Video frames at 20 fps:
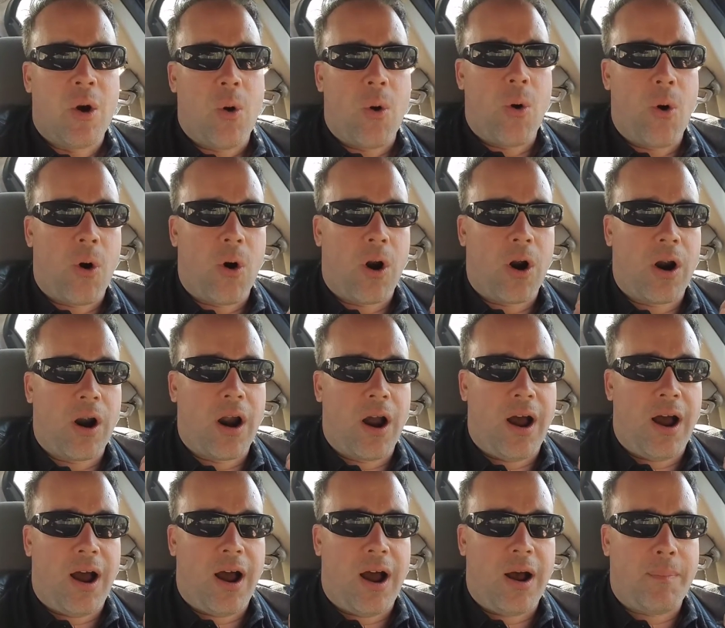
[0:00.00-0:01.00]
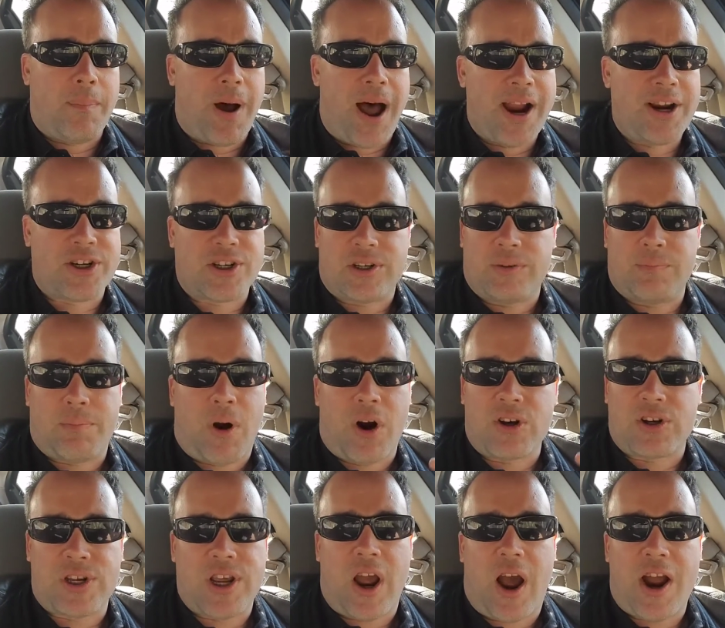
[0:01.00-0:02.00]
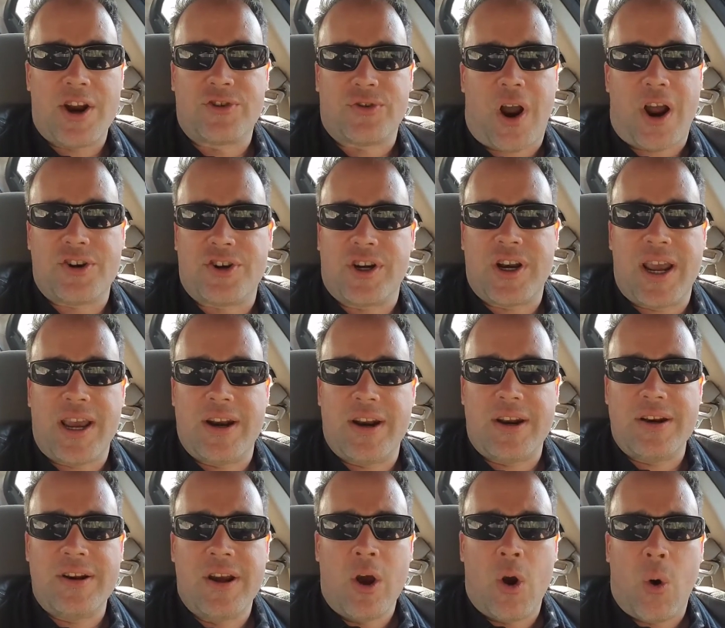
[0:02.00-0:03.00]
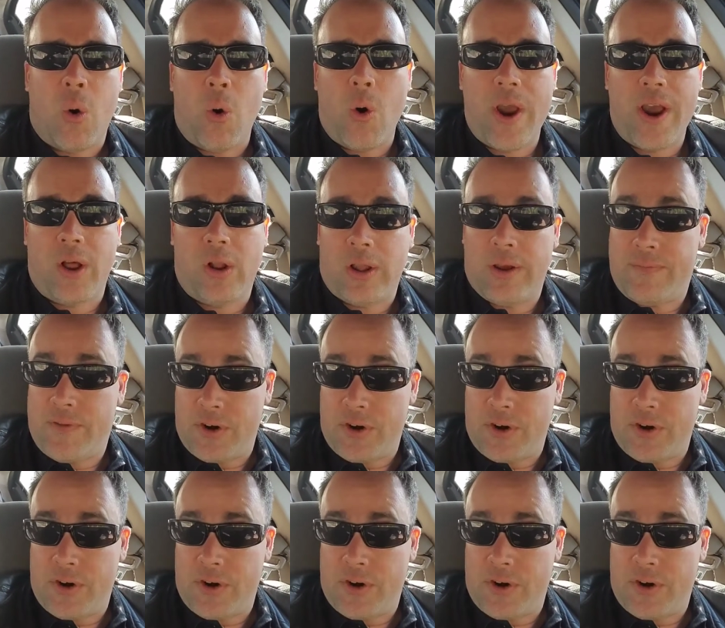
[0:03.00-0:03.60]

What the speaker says: or partially hydrogenated oil,